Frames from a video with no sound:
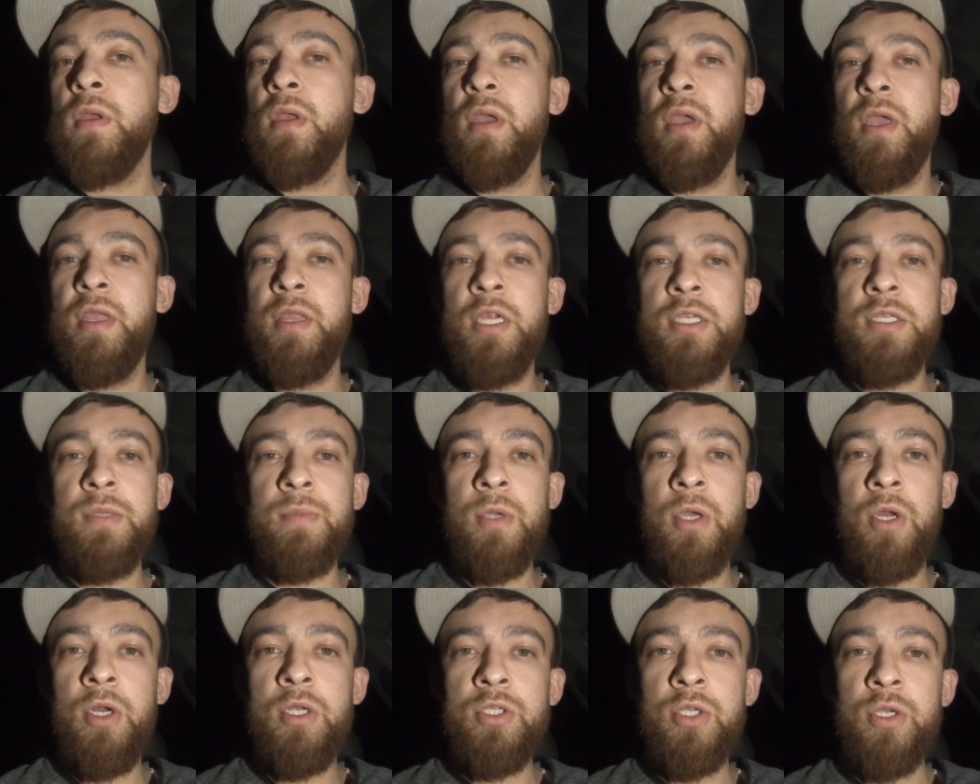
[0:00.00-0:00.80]
He did some
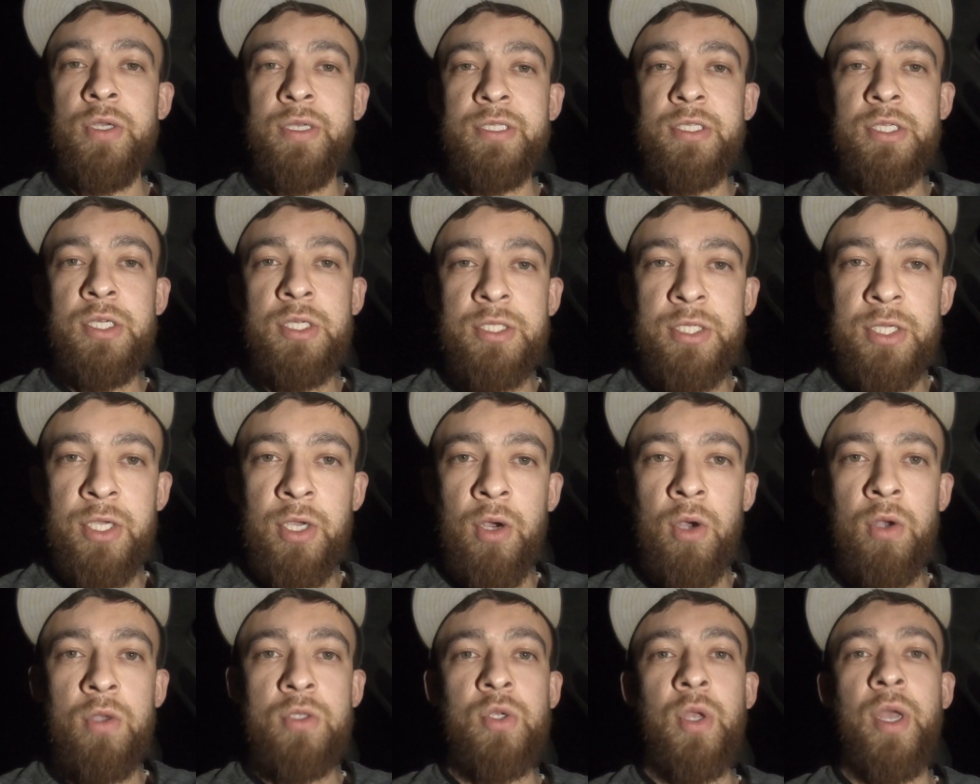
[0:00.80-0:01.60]
goodies to his
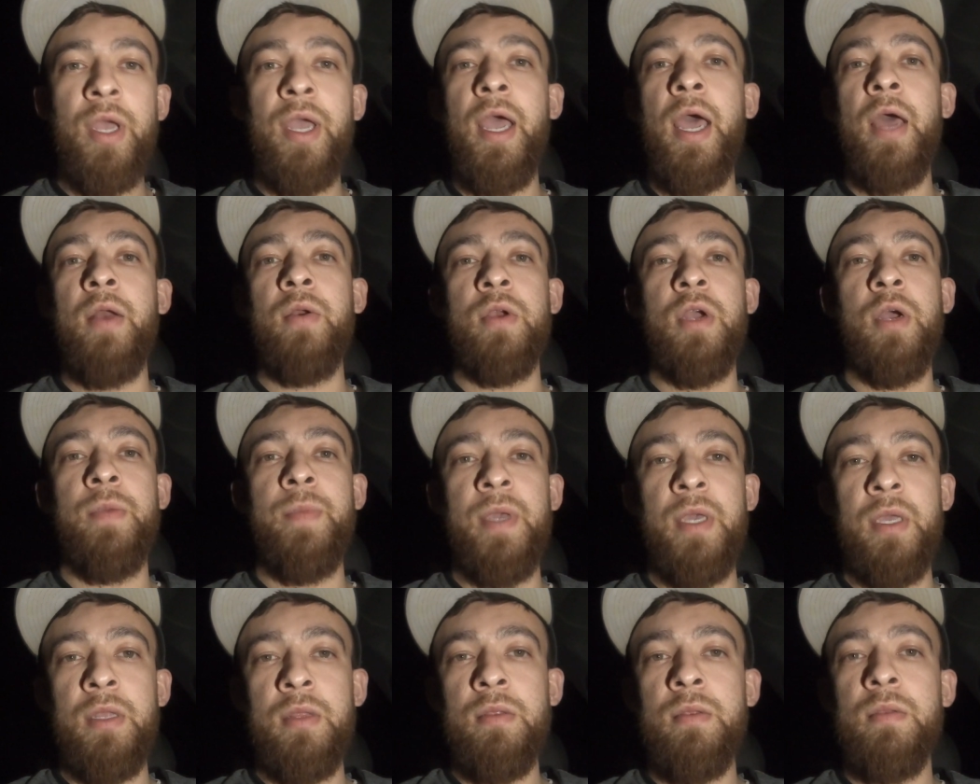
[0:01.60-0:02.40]
GTO, so I had to come
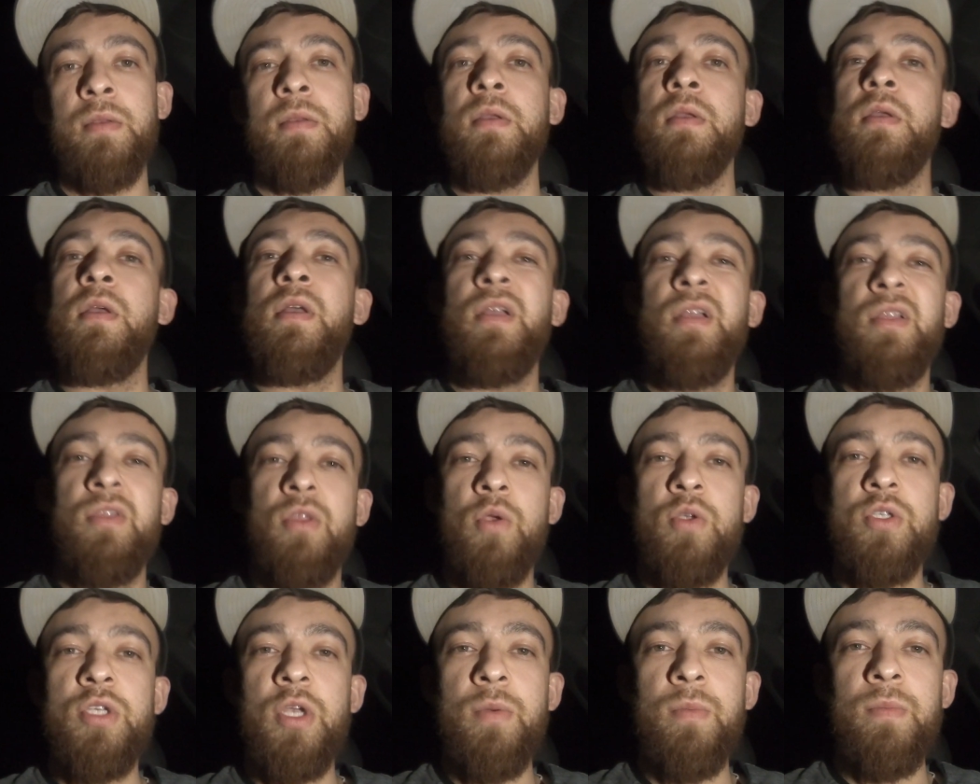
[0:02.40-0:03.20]
in,
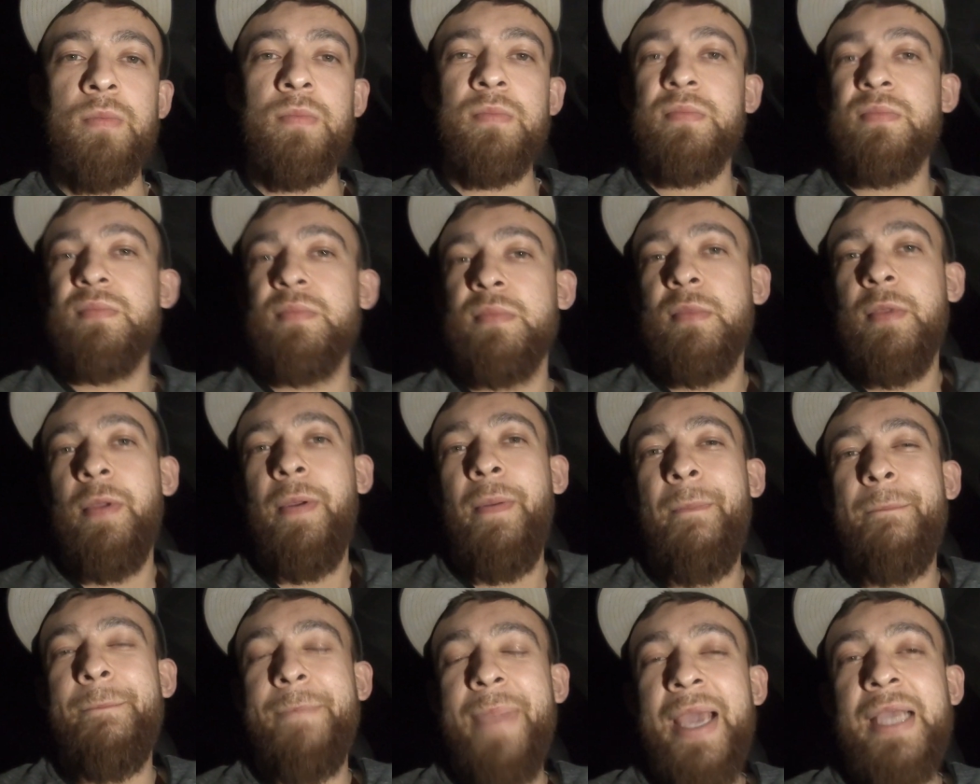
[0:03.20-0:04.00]
do some
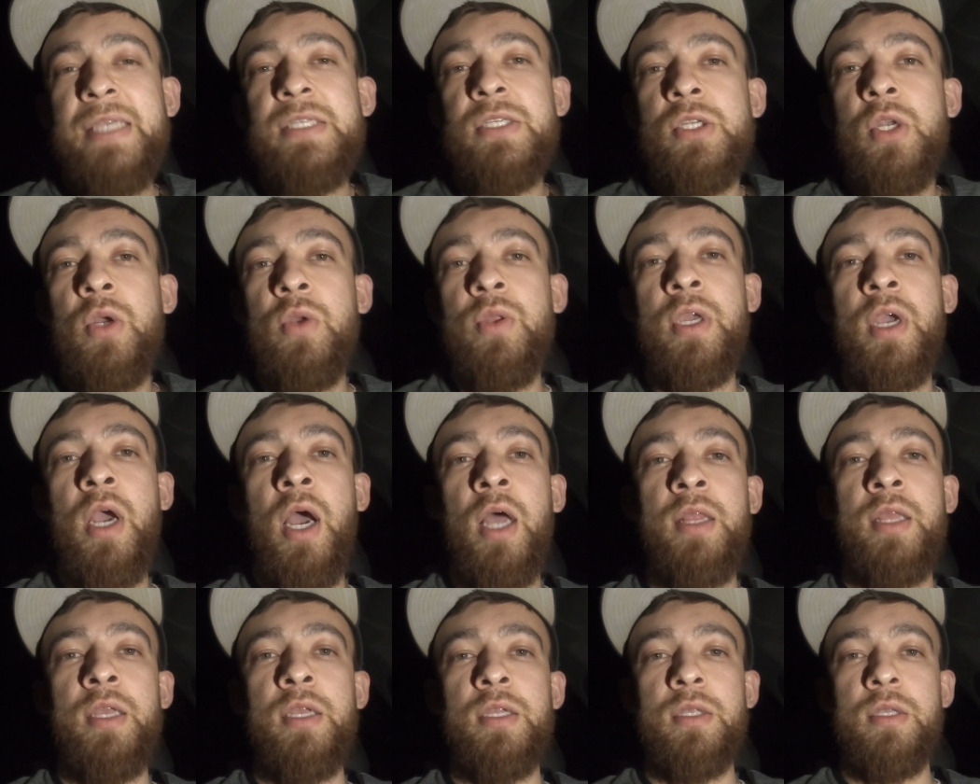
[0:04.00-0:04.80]
base tuning
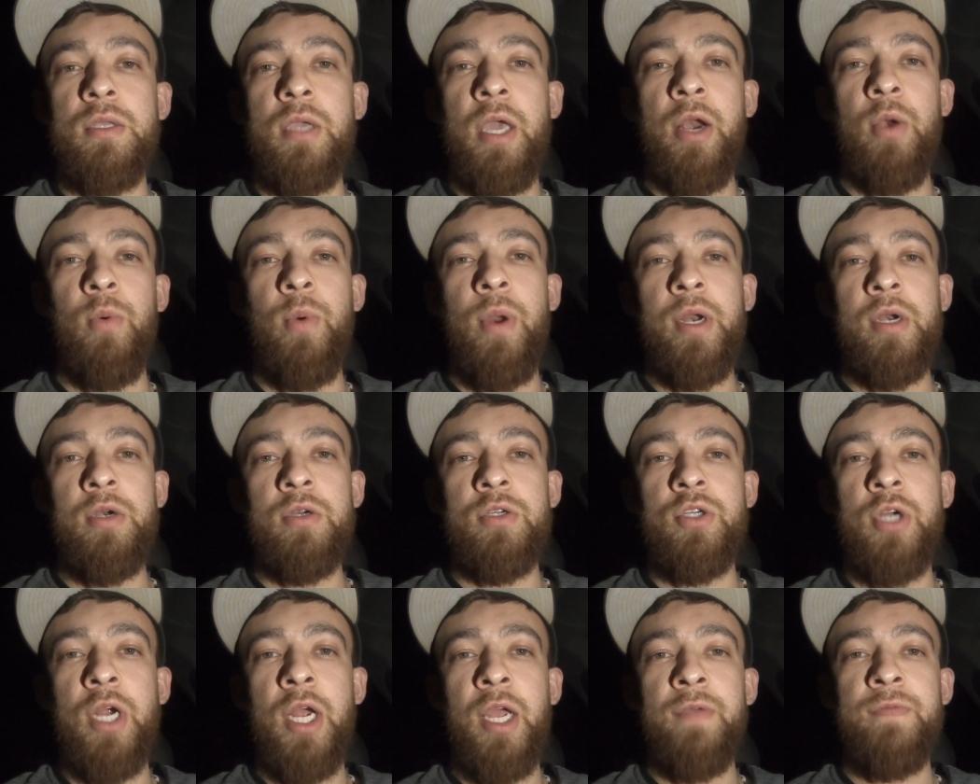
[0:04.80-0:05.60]
on it, get it ready
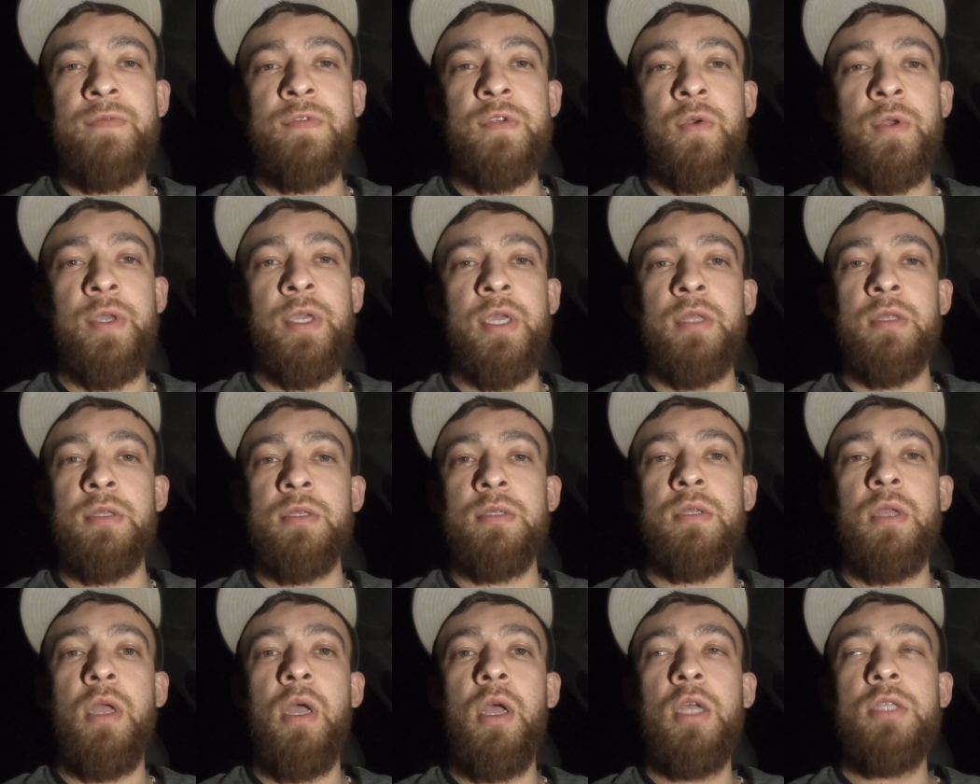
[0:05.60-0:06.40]
to drive so he
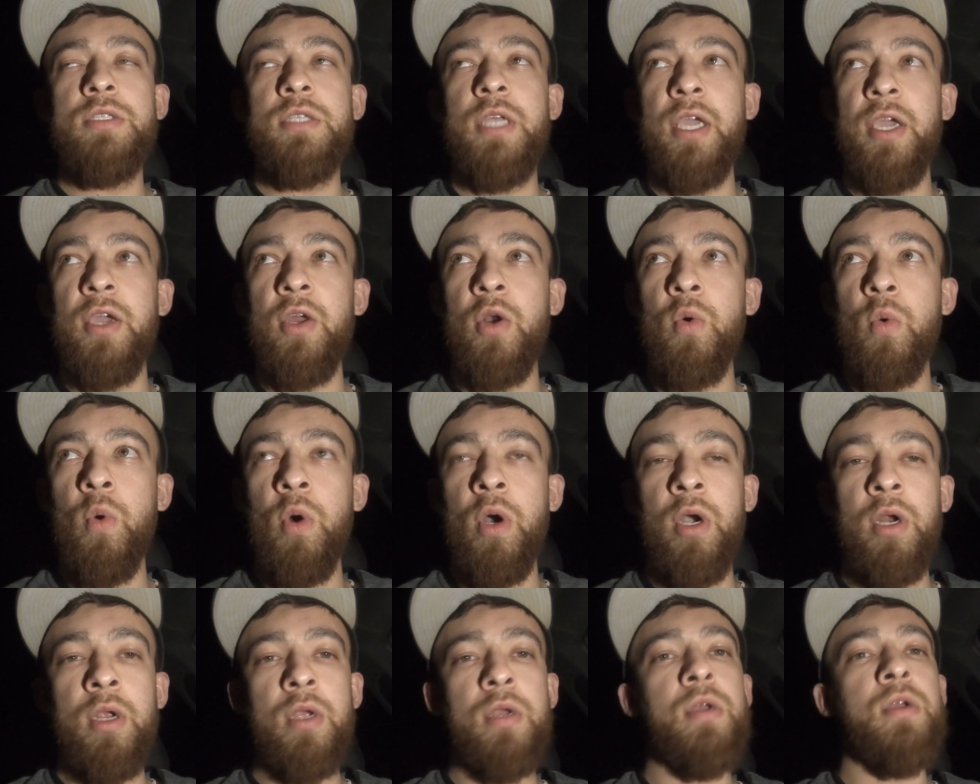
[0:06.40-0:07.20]
can take it to
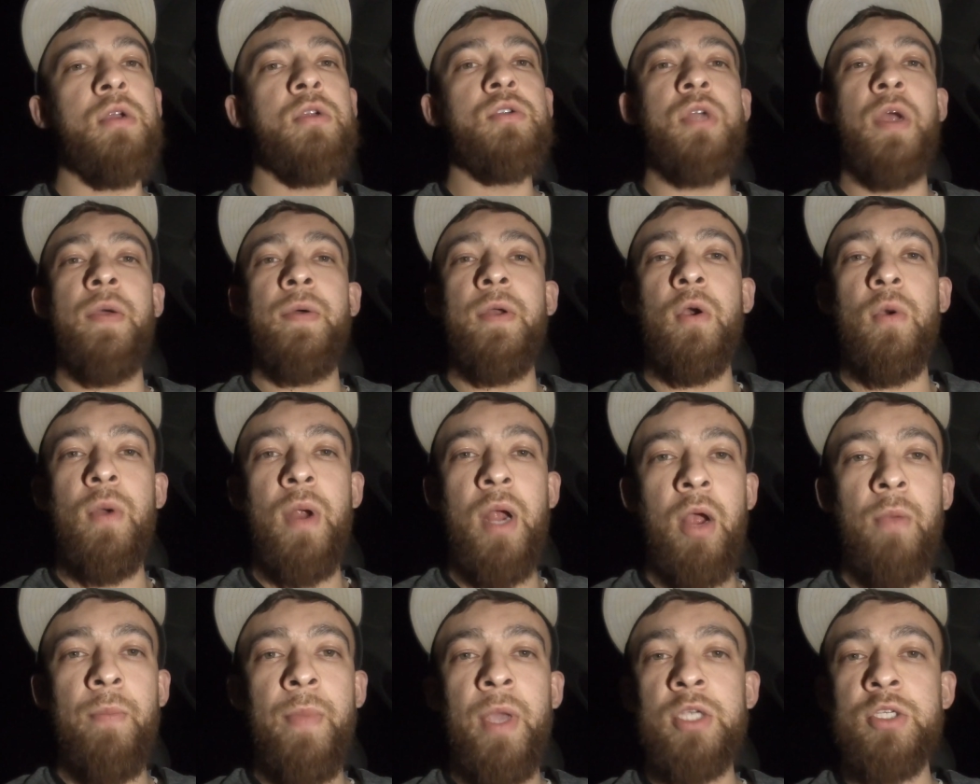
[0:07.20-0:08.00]
work, drive it
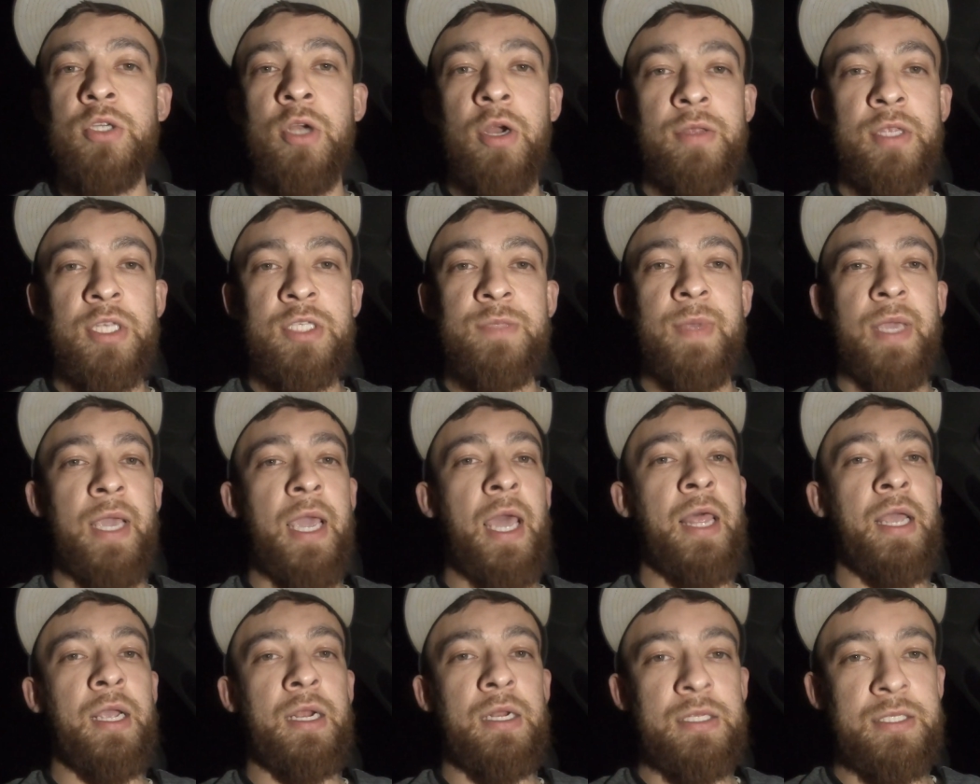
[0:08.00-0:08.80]
around, make sure everything's
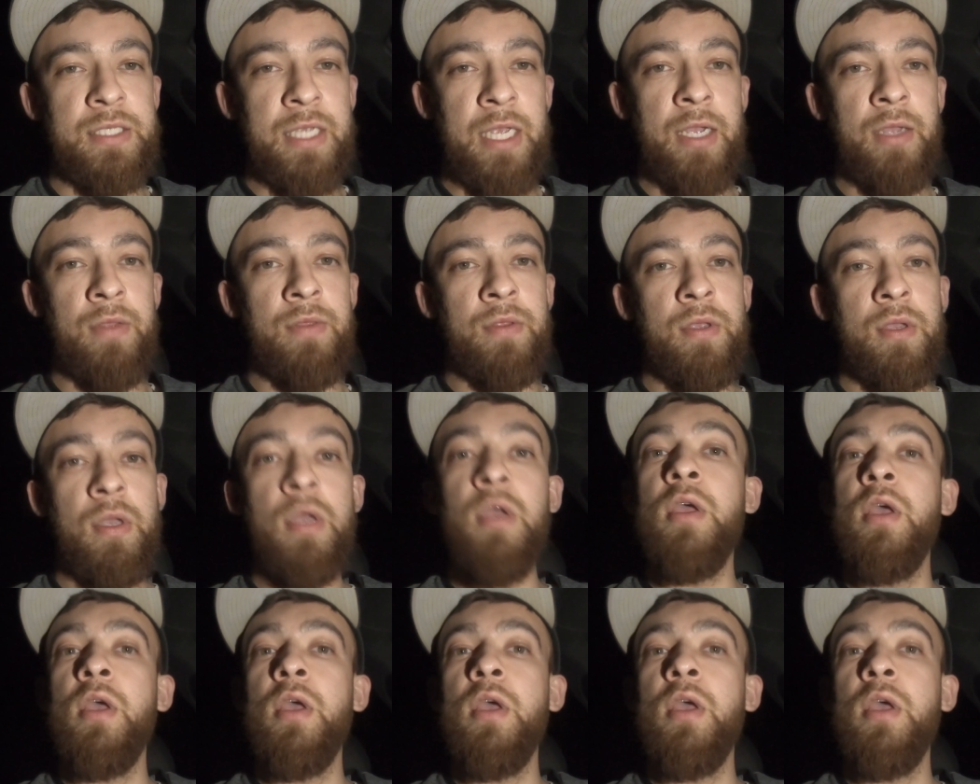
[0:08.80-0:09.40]
mechanically sound.